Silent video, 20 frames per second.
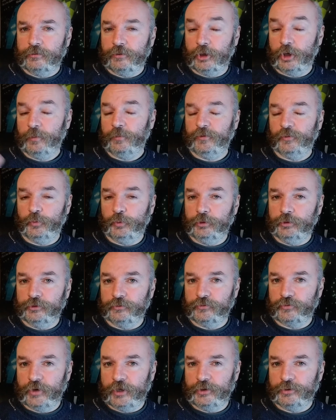a couple of World
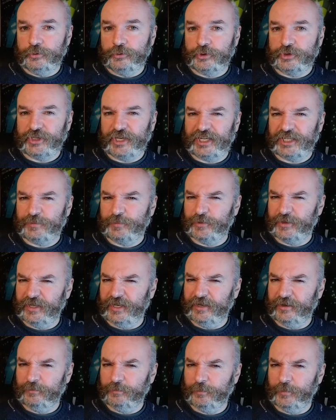of Greyhawk sets, but
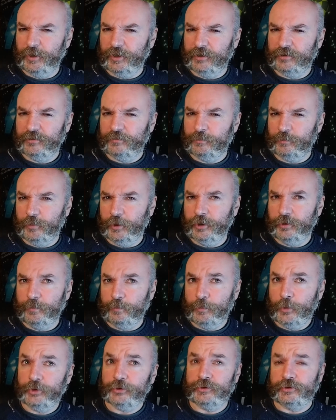they're by
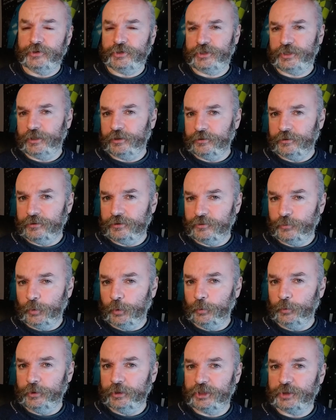modern standards of
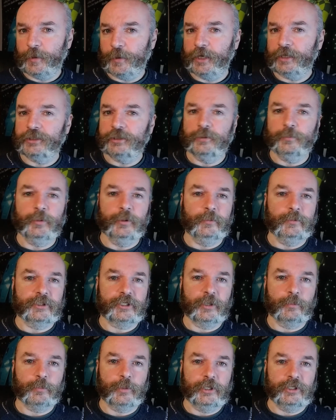what we'd expect in a published
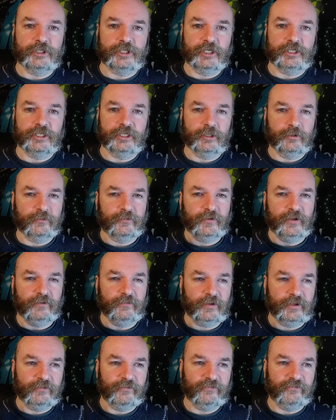campaign setting, they're
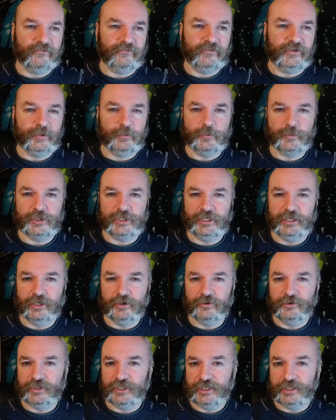very flimsy
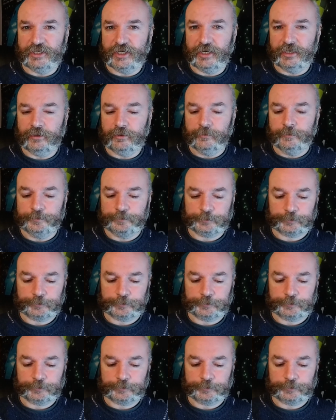on detail.